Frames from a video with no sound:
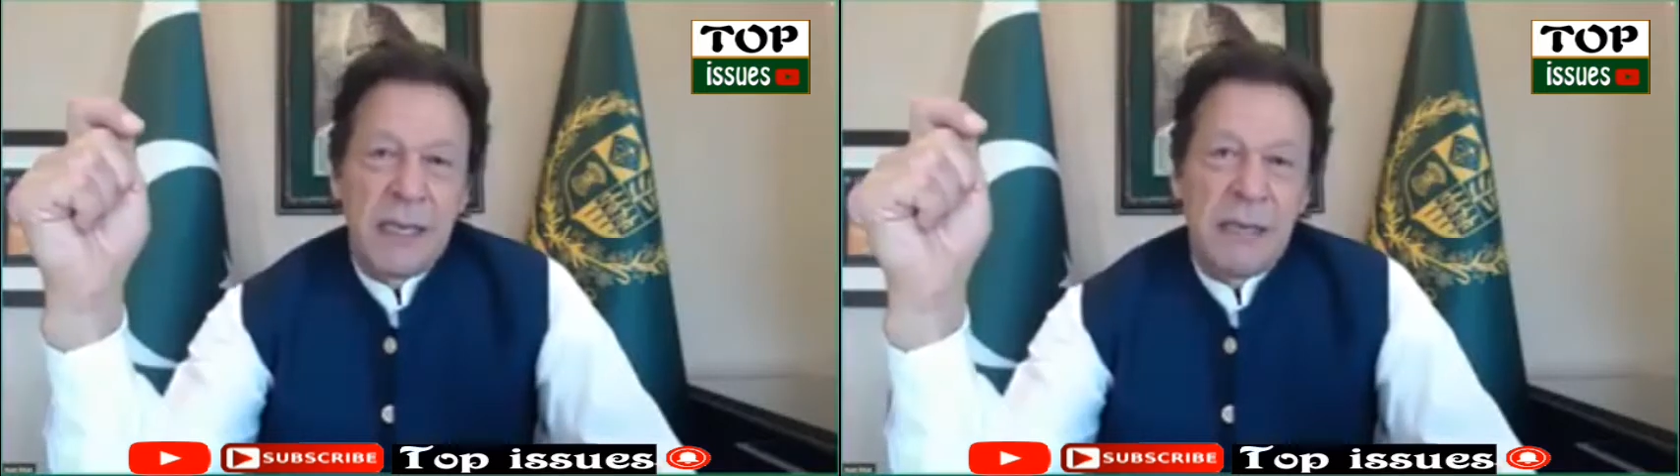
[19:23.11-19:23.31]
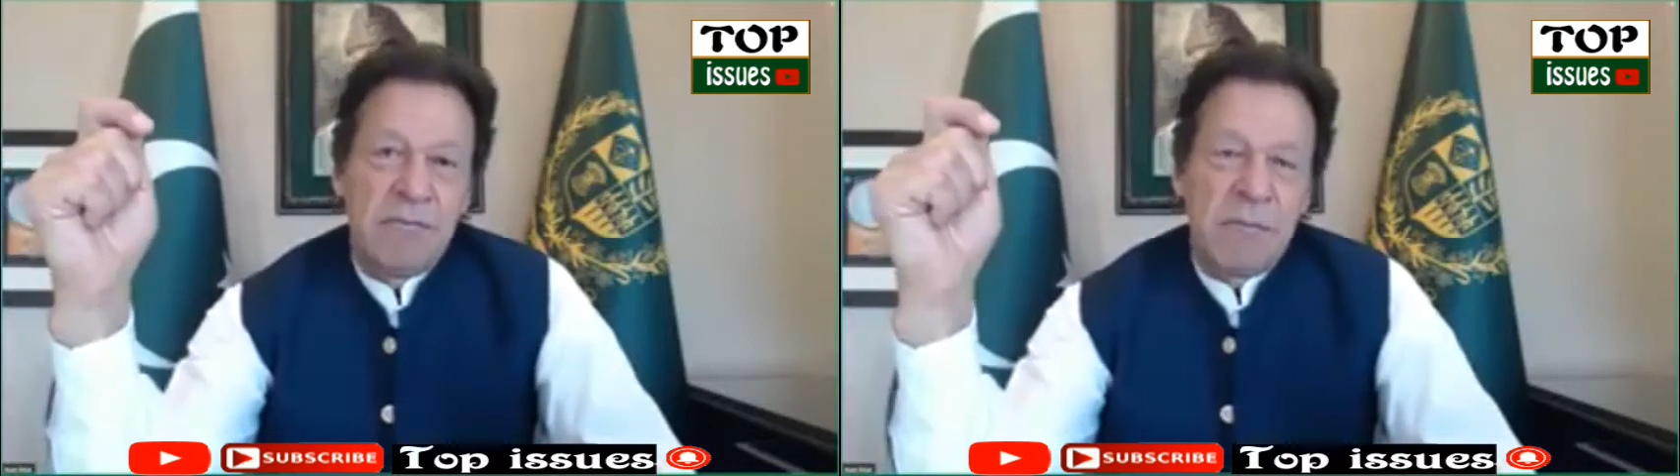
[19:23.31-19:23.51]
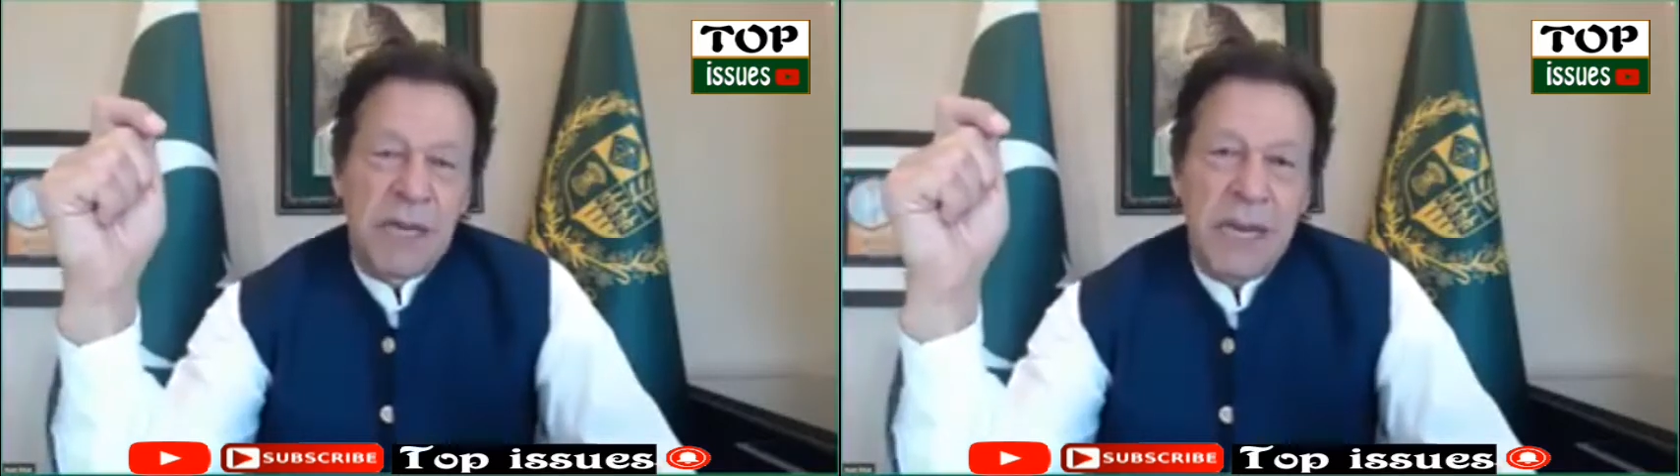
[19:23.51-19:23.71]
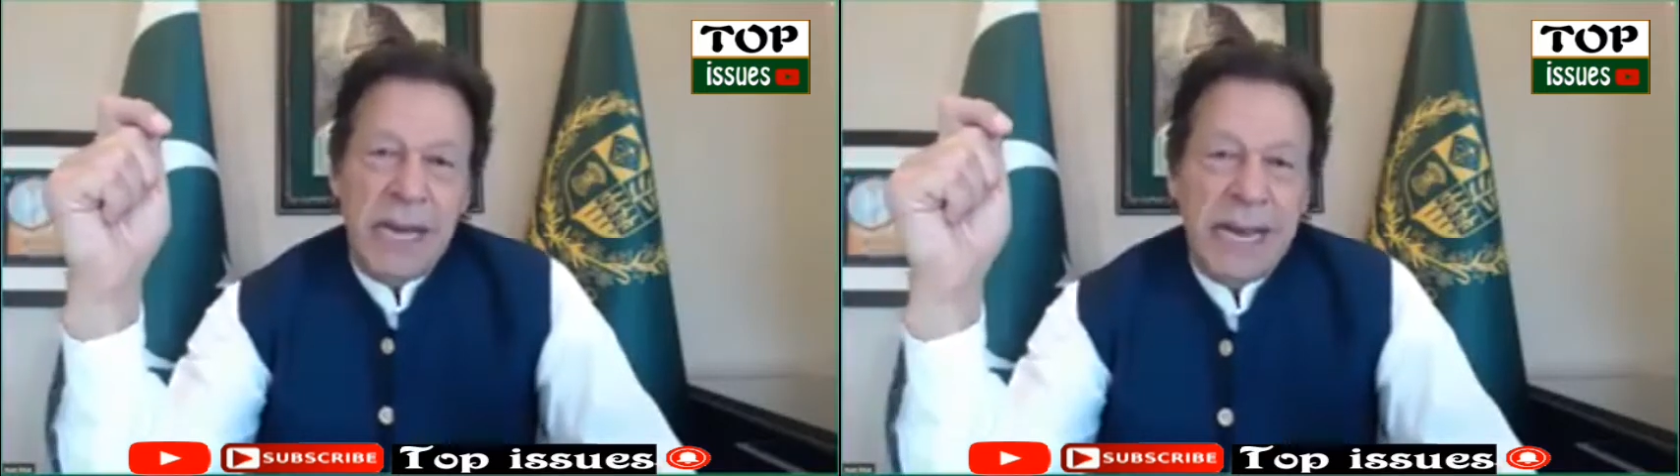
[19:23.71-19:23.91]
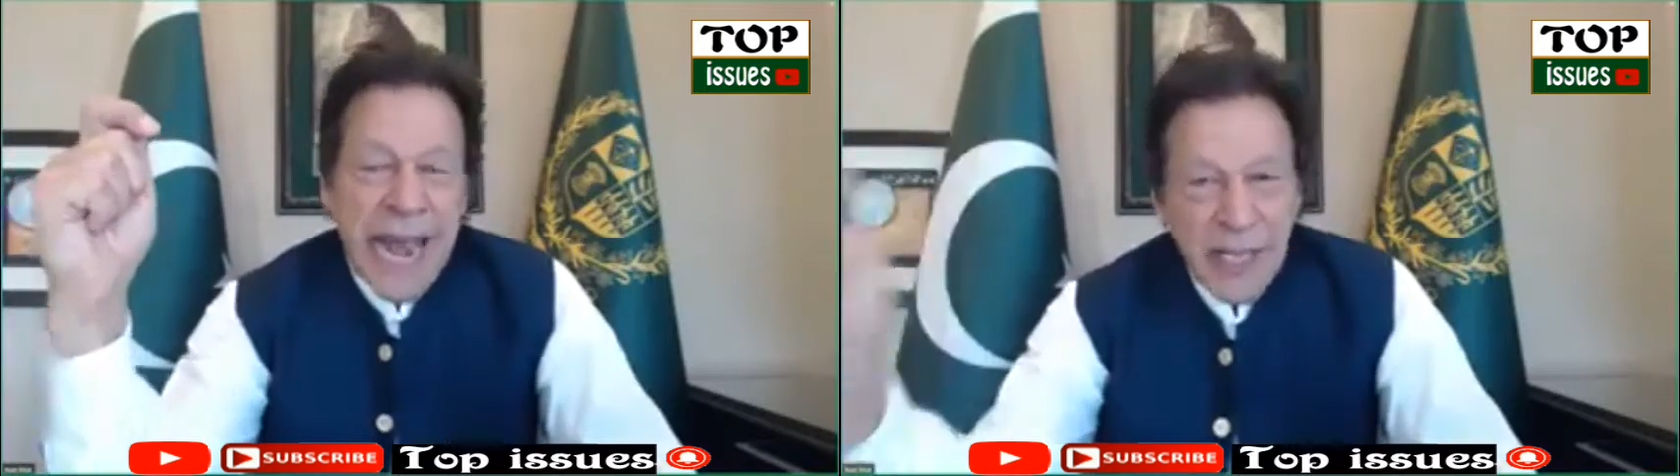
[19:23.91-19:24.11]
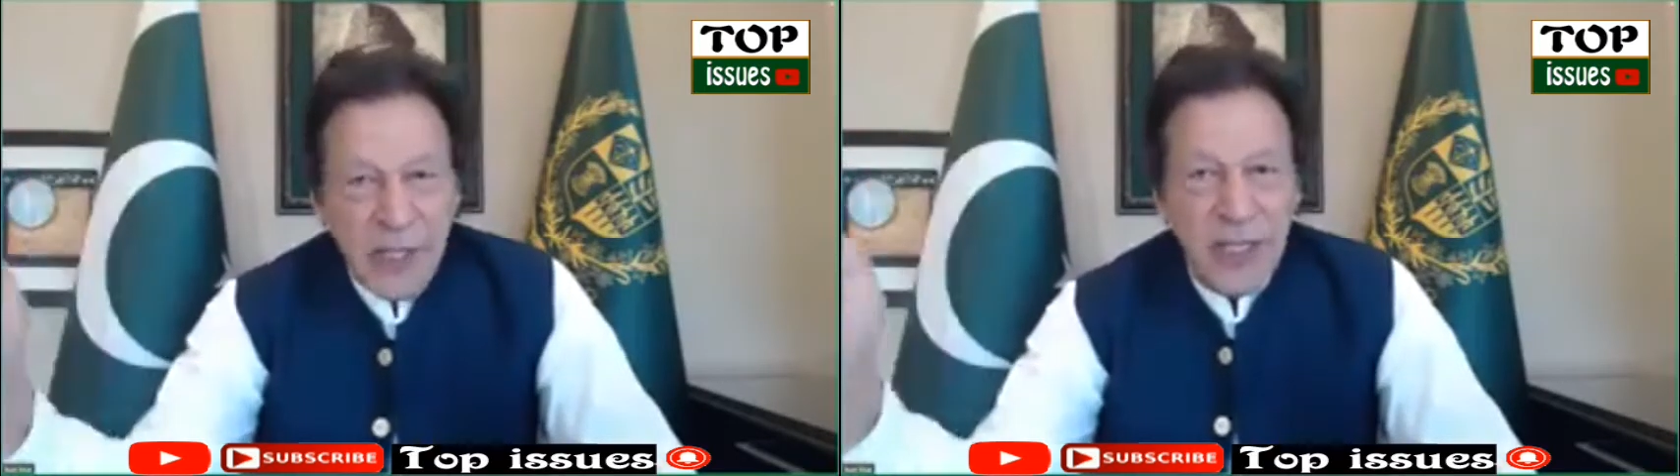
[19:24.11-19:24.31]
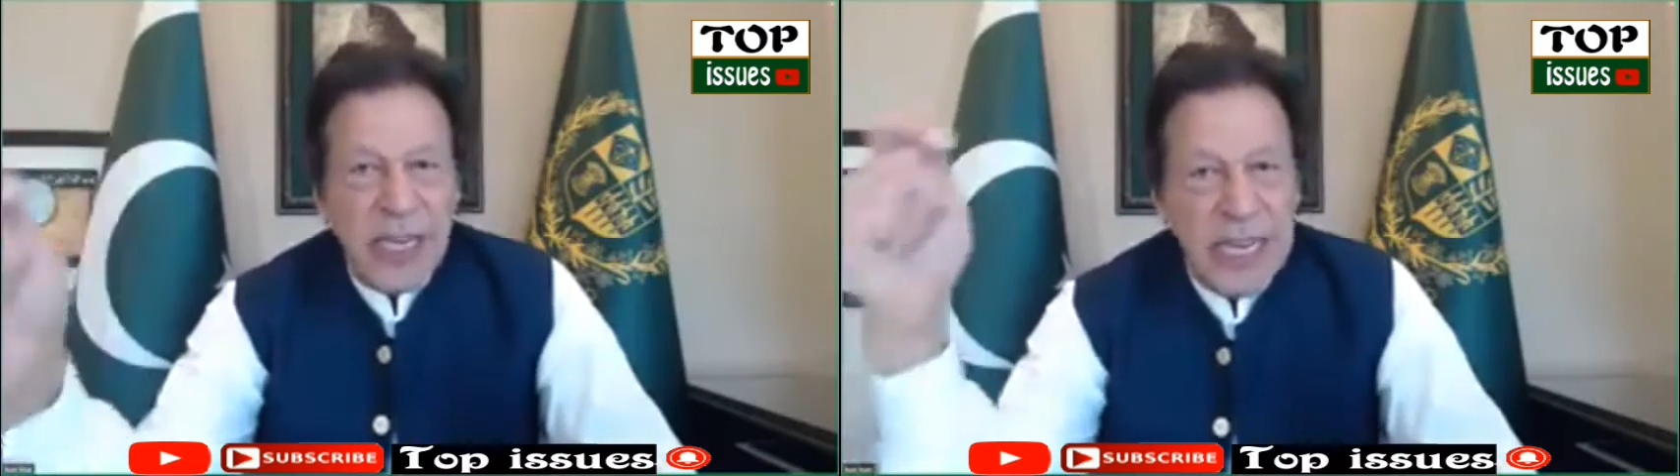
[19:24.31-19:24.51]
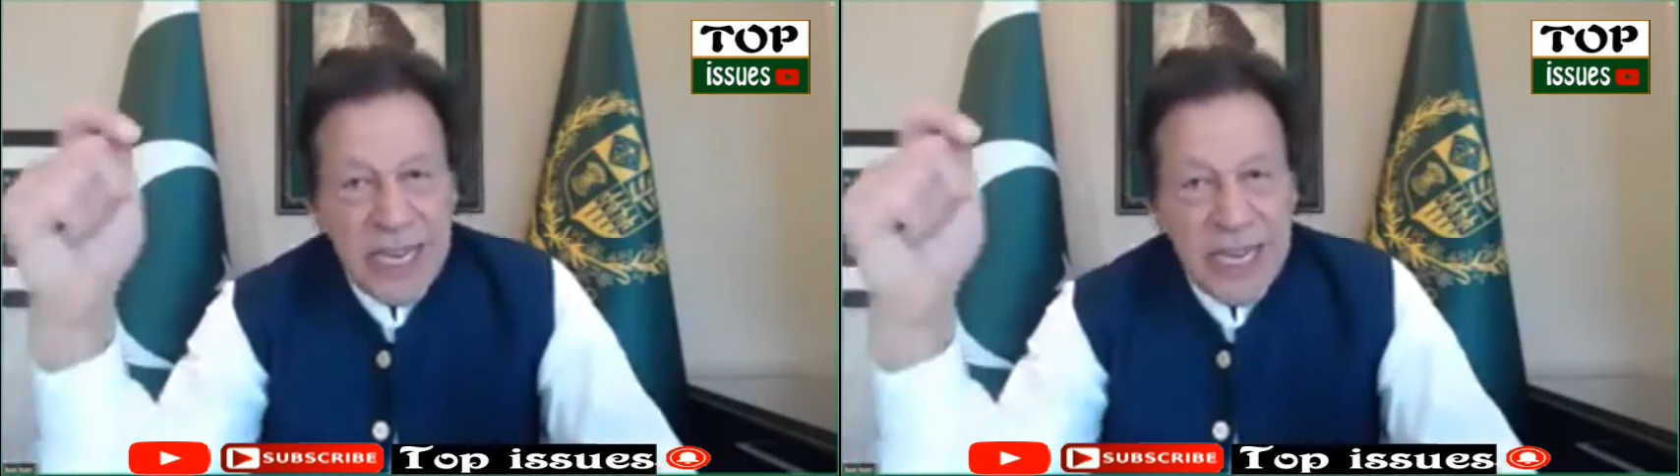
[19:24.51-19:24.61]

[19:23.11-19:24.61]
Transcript: an action,